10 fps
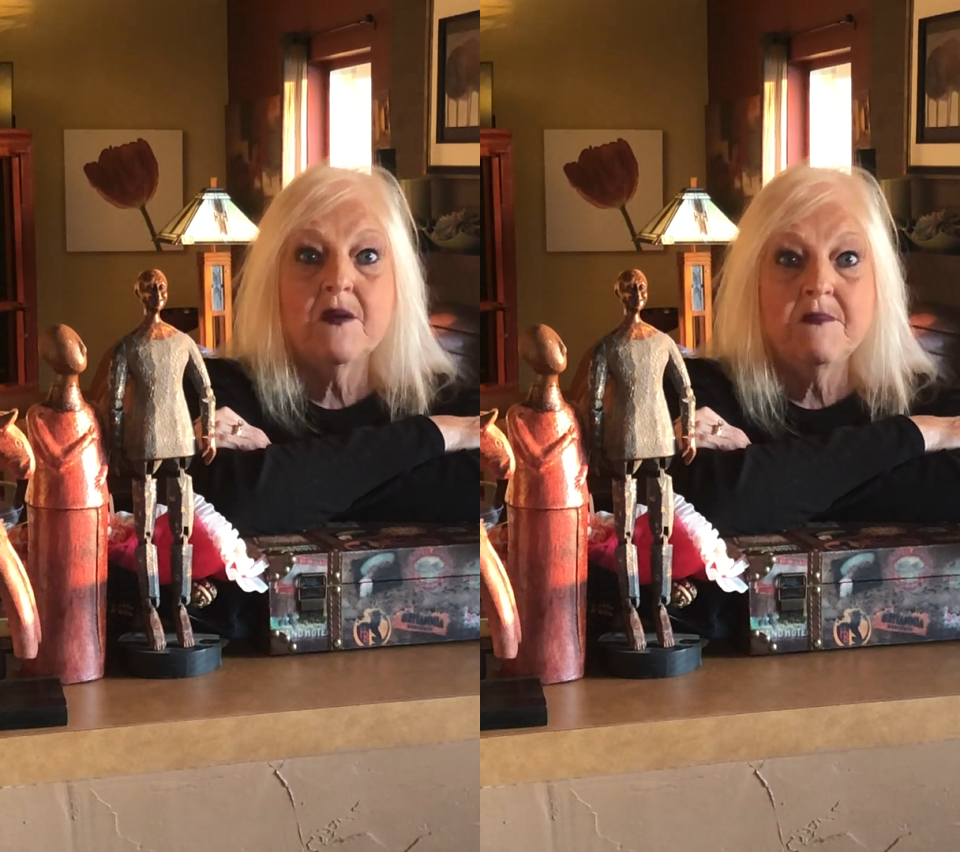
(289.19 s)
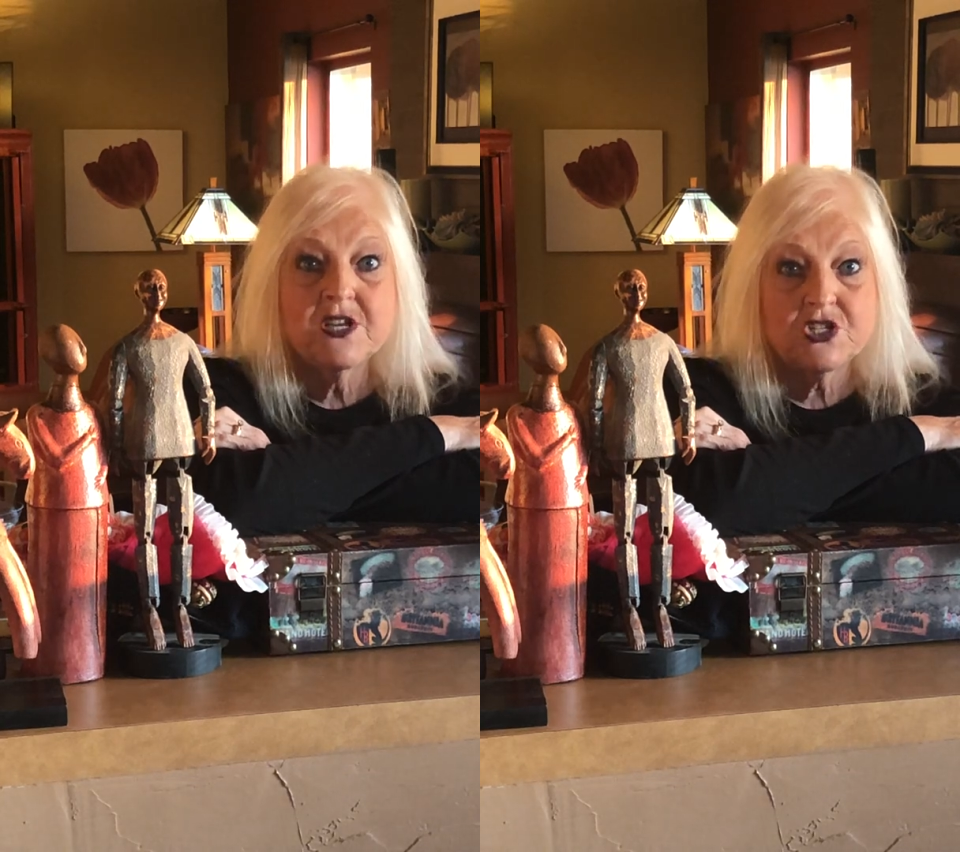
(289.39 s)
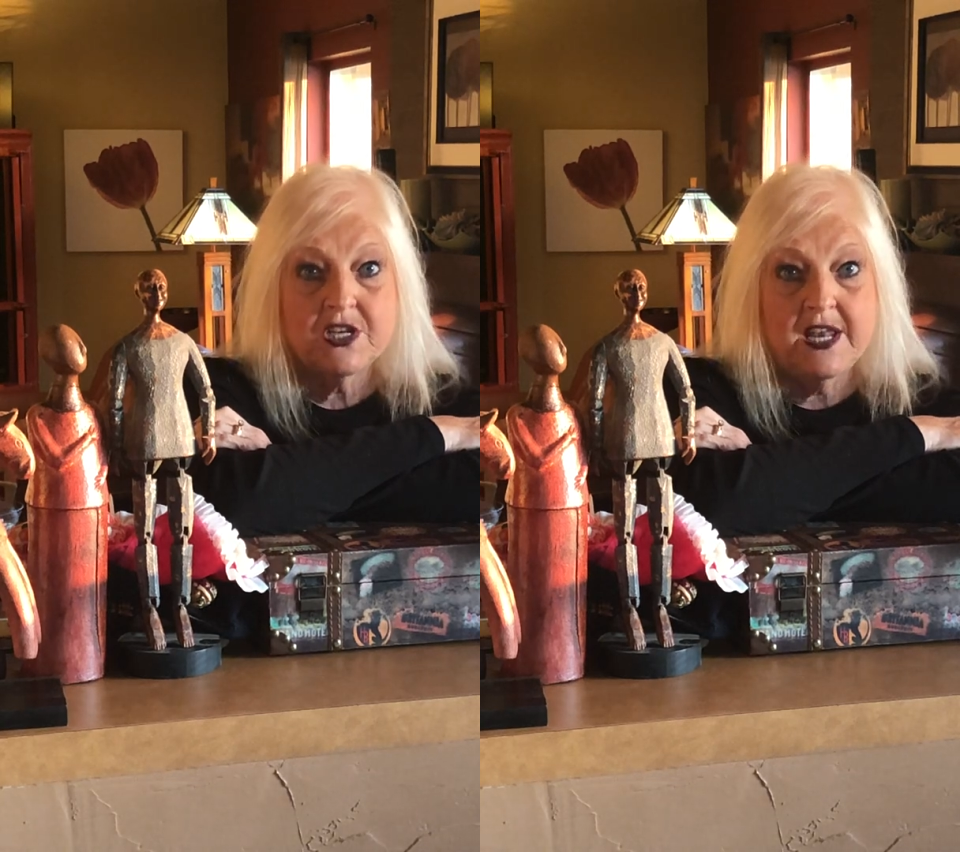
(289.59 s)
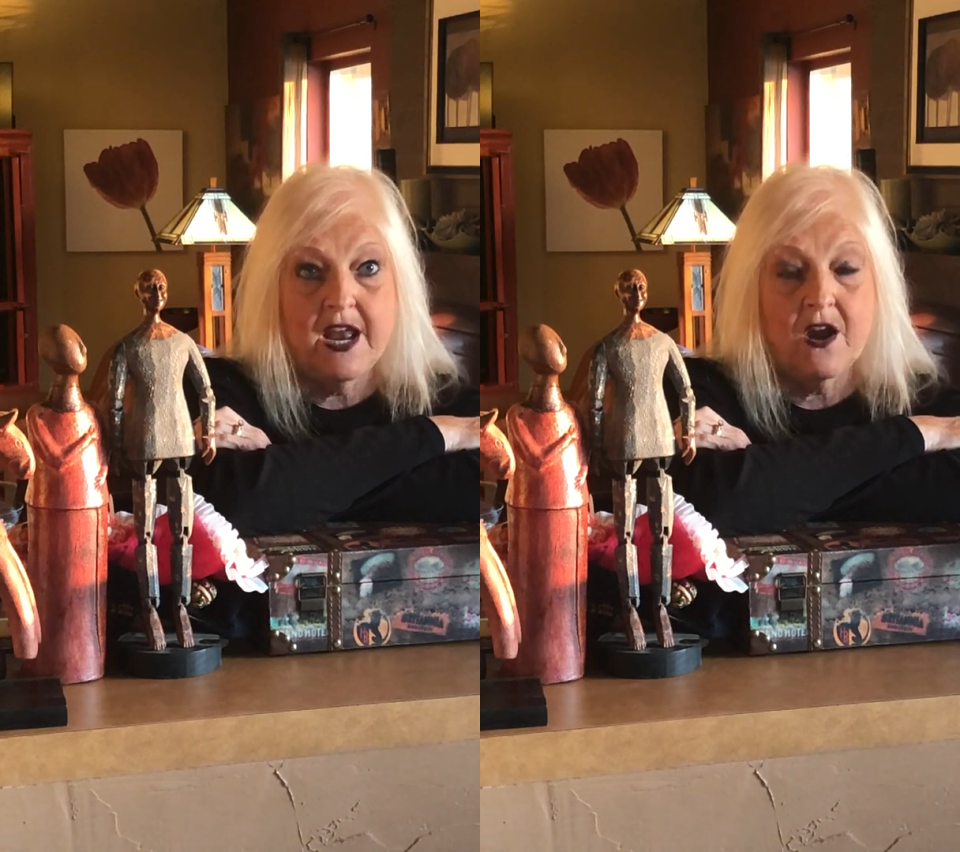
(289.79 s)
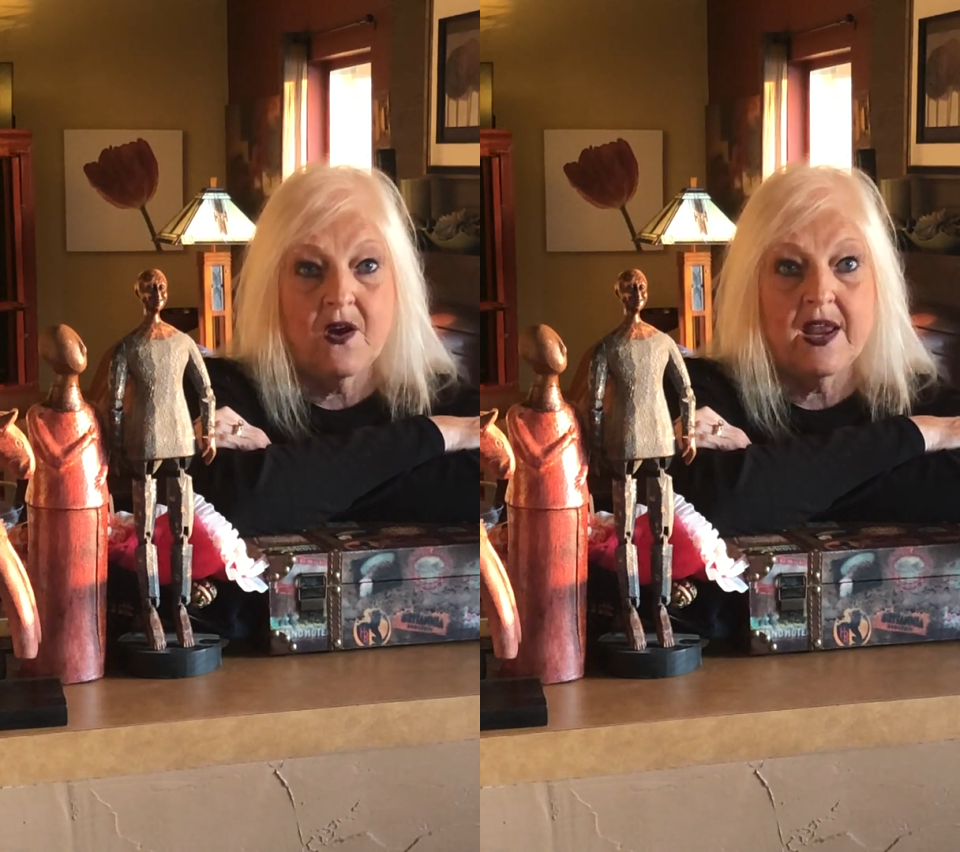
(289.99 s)
a
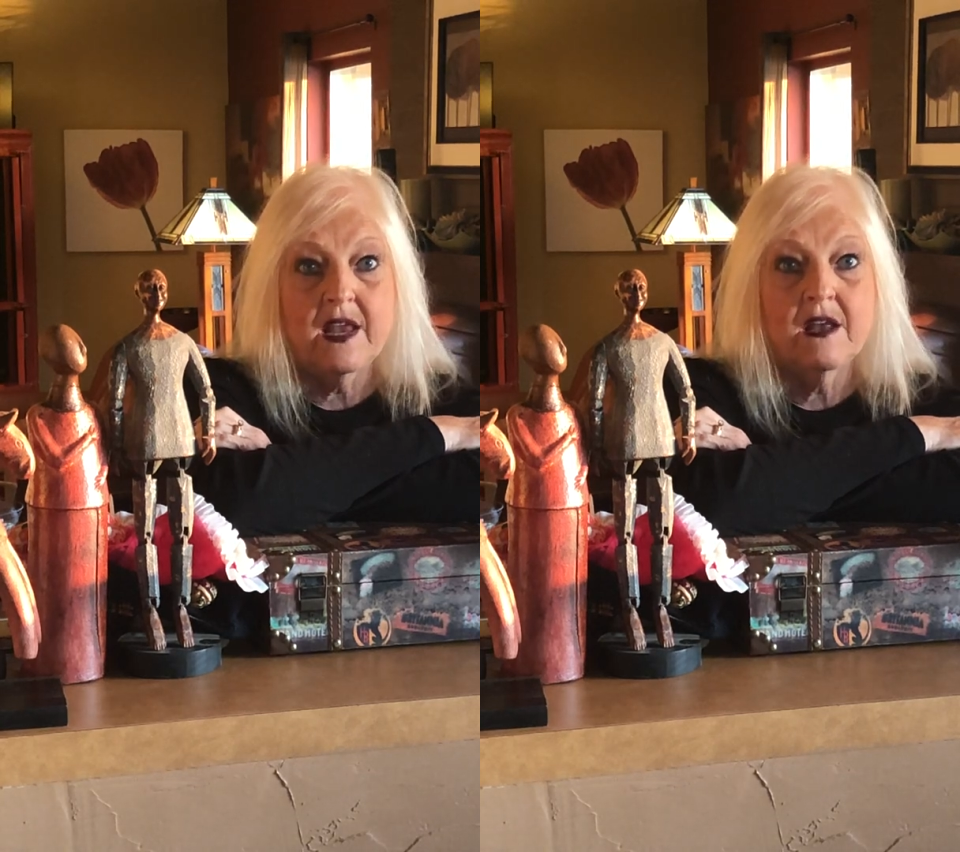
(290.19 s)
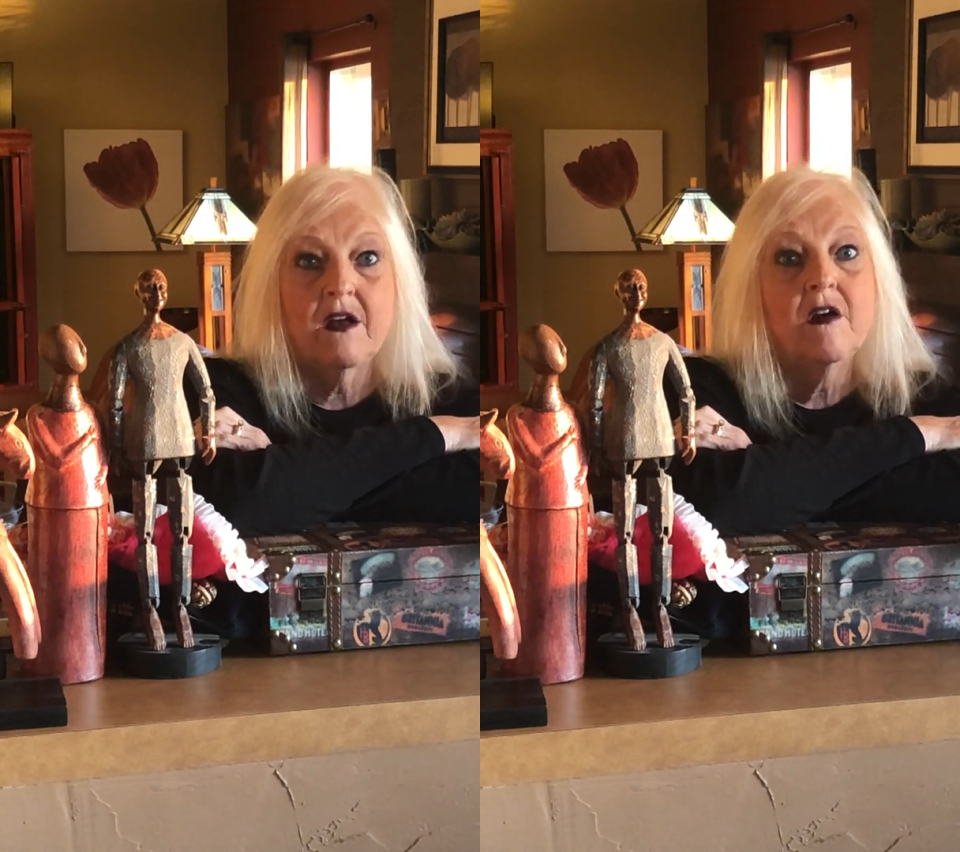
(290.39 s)
missionary,